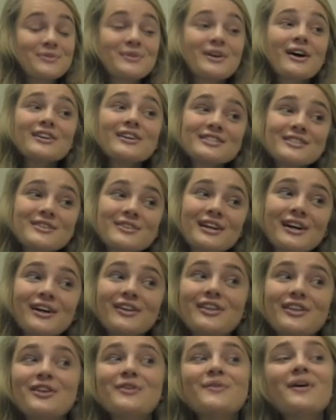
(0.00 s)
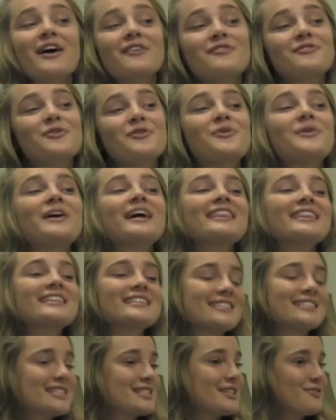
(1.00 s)
we also hear that you have quite the
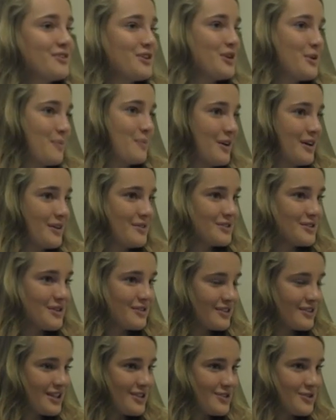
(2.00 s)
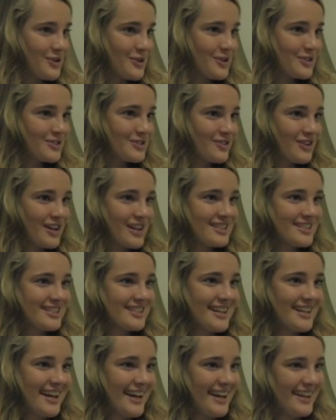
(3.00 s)
sense of humor. Do you have any jokes for us
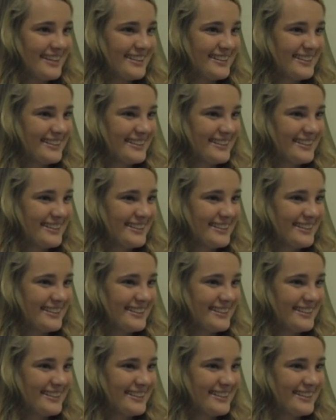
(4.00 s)
today?